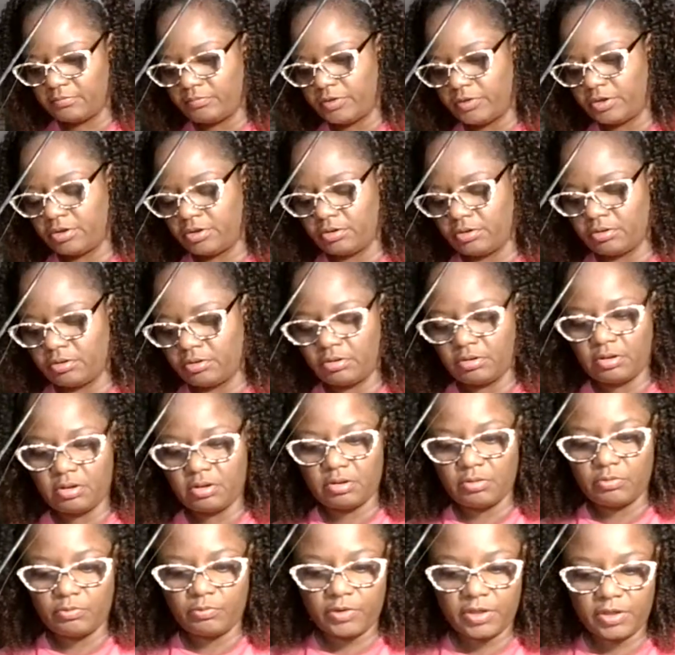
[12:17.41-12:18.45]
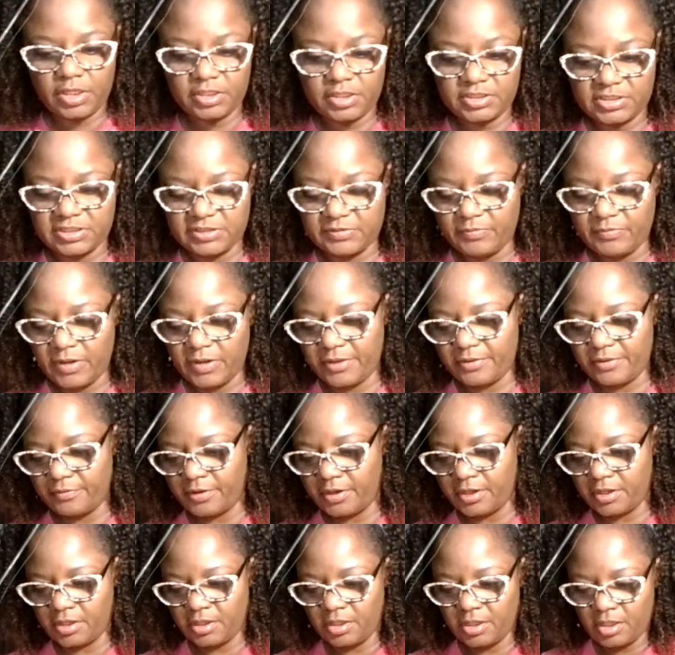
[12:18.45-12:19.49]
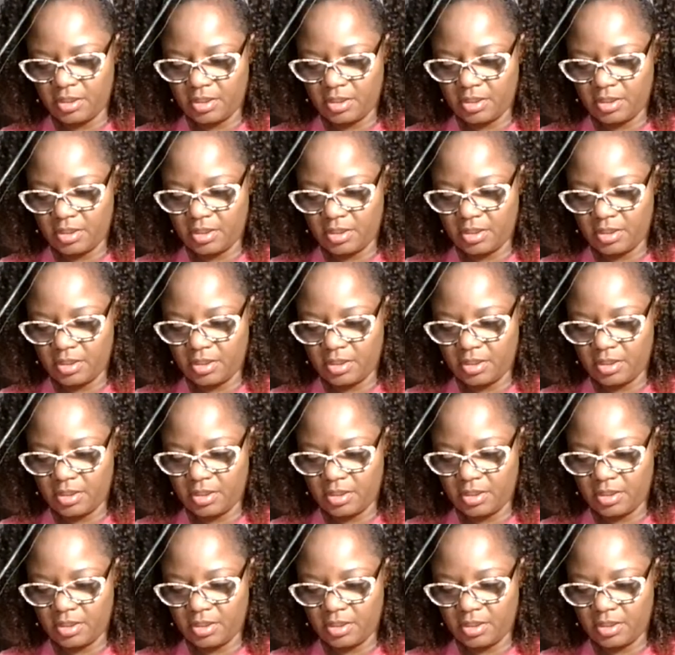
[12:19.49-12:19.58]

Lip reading: bigger weights, by the way.